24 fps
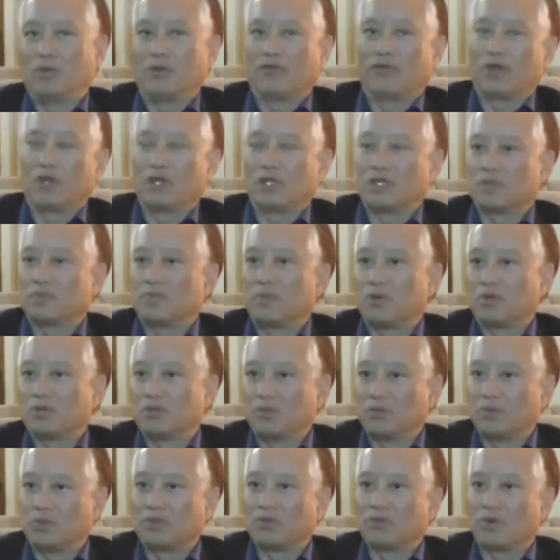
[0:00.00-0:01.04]
we've got this
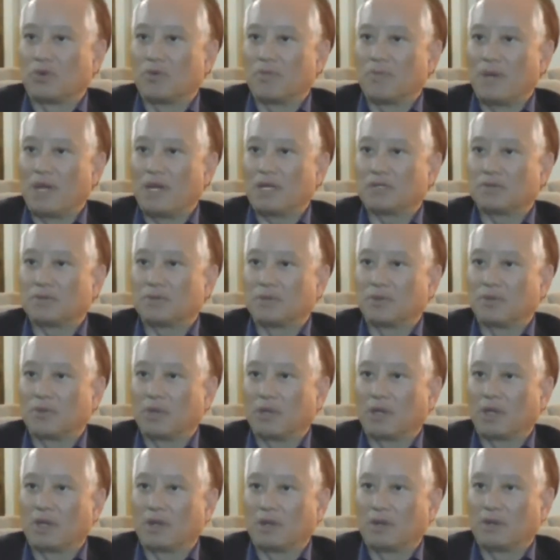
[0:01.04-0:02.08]
person in withdrawal management,
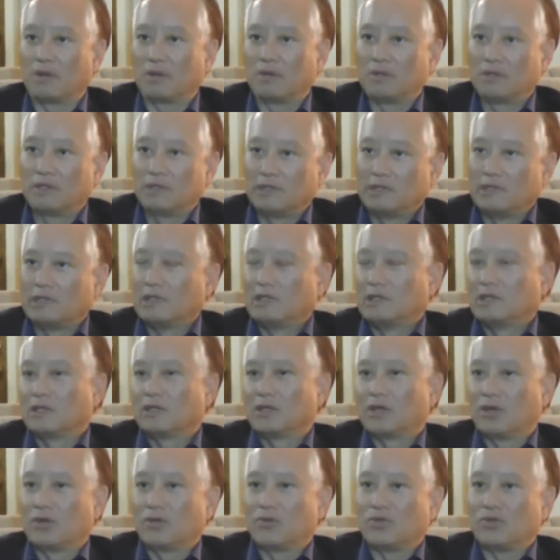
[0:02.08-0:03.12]
we're going to
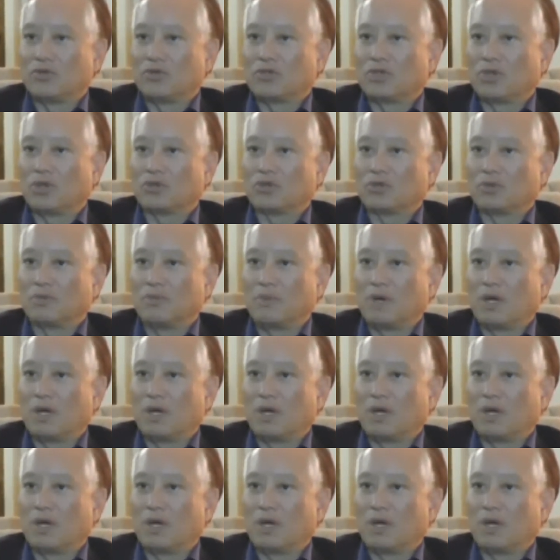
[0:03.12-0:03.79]
go through social